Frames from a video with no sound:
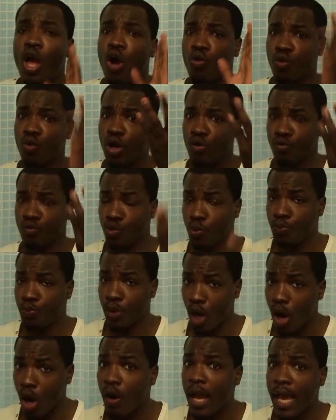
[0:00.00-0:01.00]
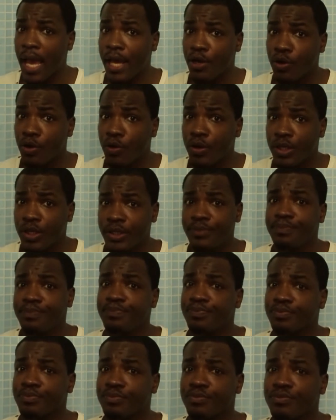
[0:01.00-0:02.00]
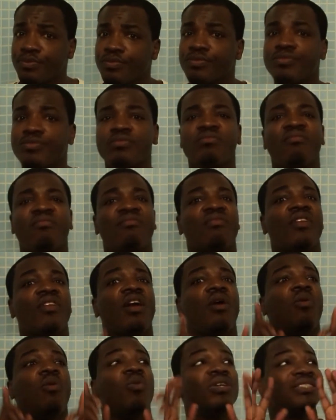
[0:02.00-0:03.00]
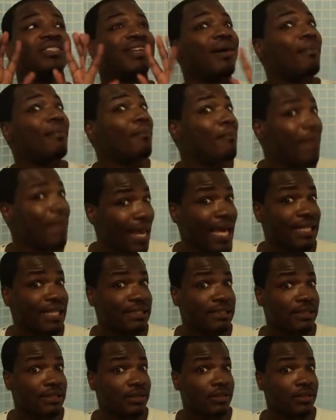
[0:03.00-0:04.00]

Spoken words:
What RuPaul had on was a mess.